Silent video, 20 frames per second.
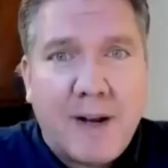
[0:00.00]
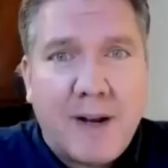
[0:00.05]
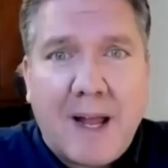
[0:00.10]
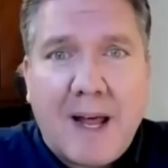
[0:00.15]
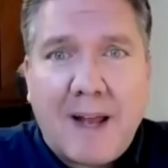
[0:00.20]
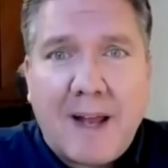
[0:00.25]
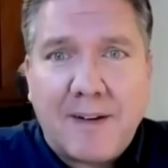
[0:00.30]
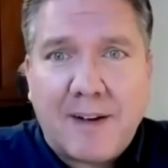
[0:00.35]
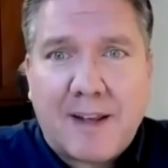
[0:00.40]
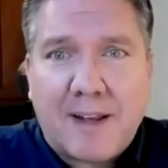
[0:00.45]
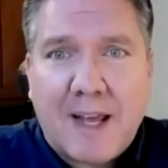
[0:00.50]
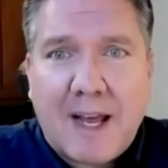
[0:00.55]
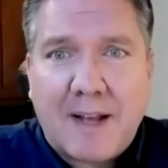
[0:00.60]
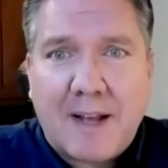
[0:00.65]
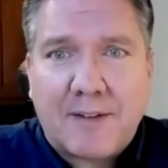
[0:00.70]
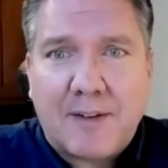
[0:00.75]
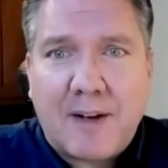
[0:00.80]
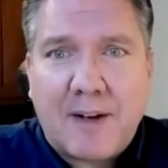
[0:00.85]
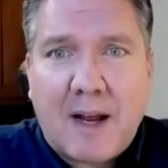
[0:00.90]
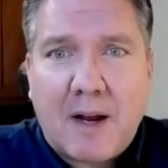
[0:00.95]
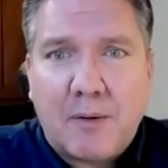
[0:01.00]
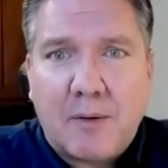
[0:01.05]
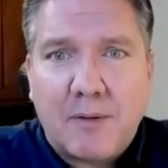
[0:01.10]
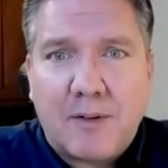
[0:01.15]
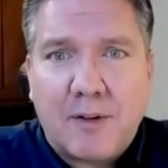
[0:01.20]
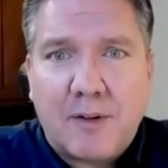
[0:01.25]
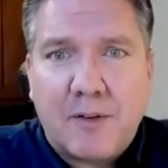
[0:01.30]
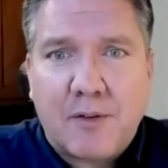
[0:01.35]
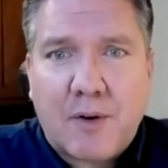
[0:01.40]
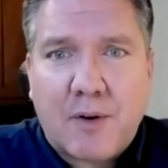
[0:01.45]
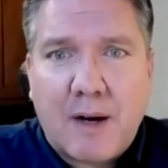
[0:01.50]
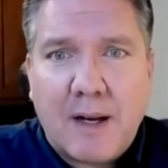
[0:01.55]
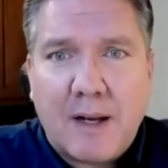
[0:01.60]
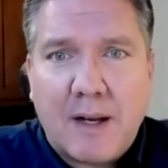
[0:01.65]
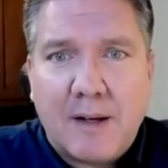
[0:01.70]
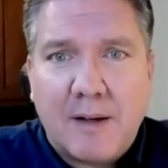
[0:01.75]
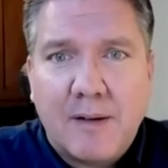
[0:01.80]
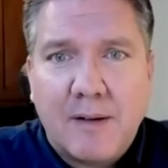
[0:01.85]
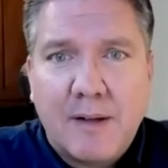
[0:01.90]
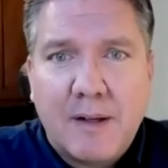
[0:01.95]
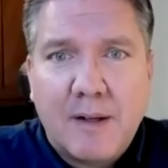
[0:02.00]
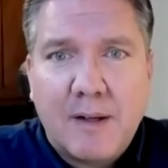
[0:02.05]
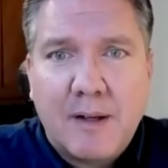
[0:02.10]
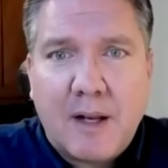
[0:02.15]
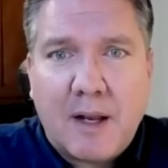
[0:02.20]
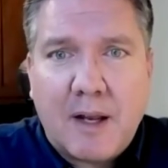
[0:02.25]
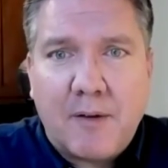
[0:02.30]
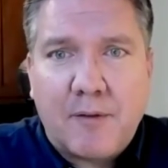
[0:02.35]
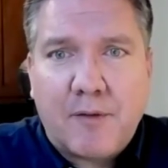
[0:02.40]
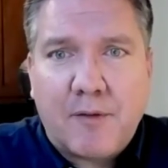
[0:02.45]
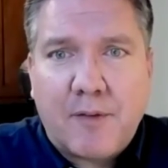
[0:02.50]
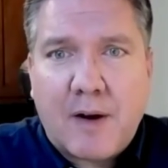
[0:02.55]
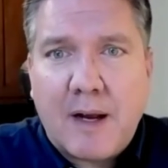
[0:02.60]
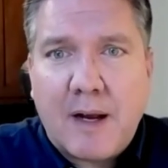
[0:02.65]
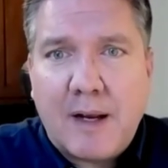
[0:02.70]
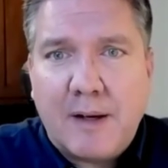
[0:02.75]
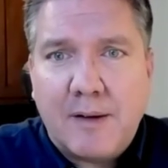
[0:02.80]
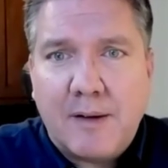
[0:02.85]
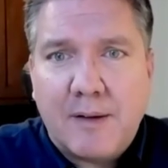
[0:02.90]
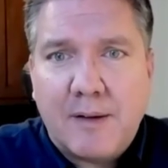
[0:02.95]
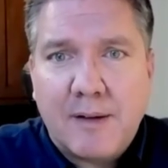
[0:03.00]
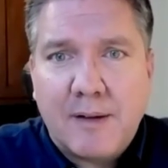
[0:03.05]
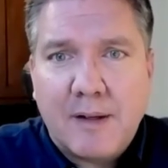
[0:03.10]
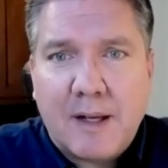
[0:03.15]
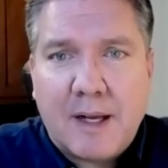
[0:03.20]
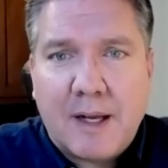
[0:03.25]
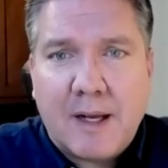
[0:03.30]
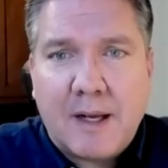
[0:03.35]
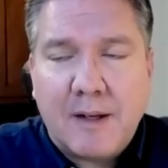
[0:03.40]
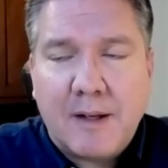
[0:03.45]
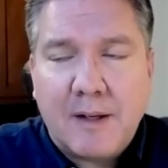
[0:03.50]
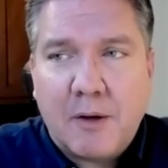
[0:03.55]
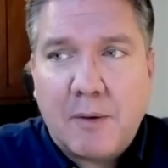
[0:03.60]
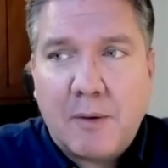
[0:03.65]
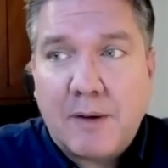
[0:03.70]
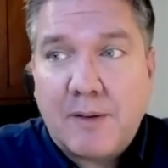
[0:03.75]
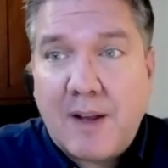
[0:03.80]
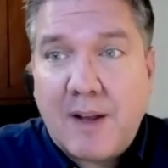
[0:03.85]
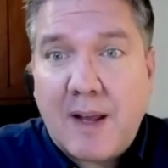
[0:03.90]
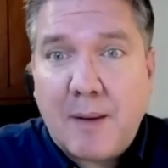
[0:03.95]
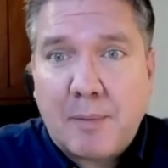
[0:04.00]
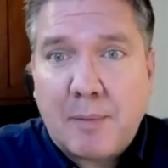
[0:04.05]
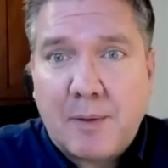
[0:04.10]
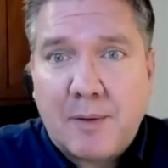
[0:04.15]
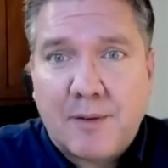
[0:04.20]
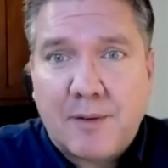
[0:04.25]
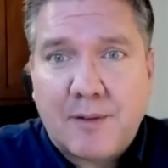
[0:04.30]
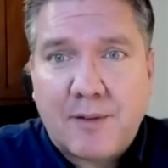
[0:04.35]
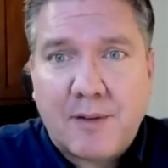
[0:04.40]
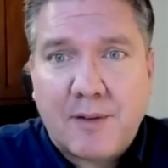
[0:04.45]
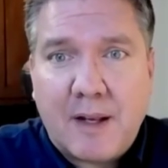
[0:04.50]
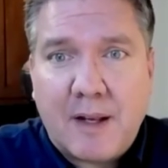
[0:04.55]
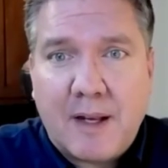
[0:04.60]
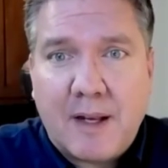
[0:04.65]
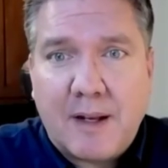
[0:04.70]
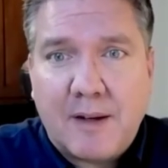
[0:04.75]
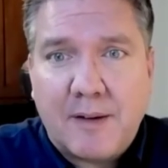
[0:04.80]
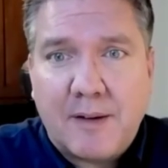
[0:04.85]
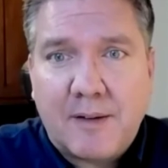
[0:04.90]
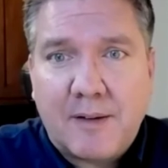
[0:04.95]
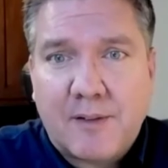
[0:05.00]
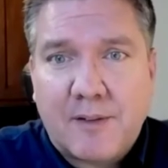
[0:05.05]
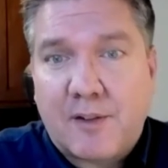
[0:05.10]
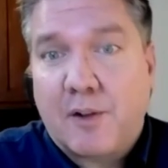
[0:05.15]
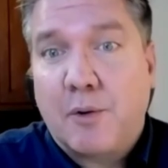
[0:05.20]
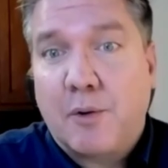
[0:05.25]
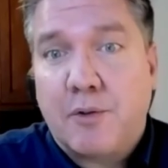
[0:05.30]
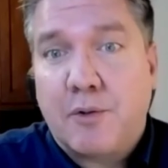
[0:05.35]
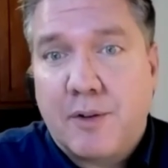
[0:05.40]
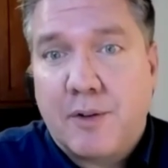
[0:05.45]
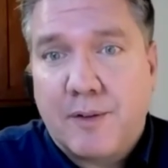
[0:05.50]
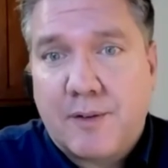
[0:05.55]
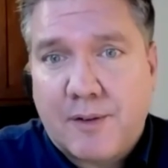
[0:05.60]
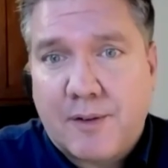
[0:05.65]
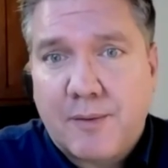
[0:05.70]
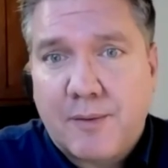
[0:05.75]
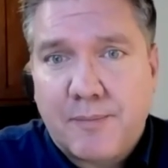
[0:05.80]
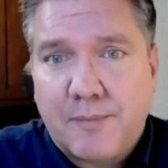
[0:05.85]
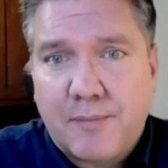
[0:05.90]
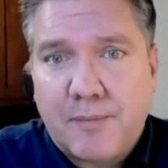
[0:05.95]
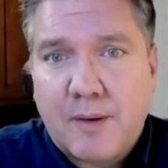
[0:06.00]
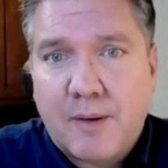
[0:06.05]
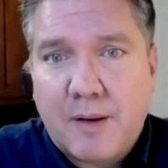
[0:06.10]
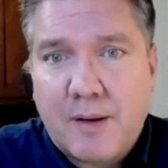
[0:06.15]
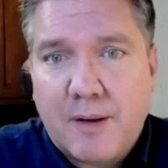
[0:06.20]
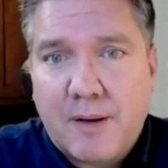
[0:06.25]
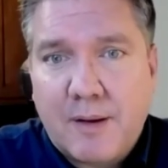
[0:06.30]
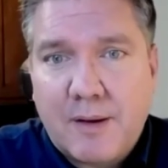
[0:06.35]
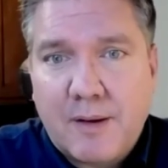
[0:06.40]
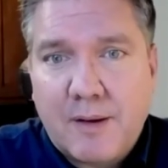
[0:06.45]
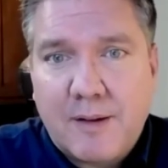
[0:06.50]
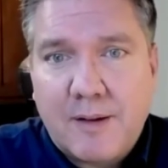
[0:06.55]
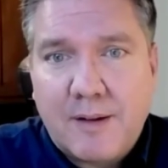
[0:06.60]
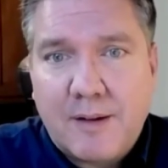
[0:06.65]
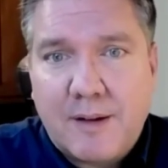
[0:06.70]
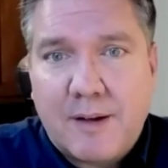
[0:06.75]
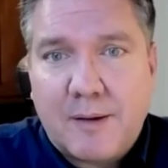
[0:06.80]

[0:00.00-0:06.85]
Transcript: net to cast out to try and and find uh, you know examples and solutions. Yep.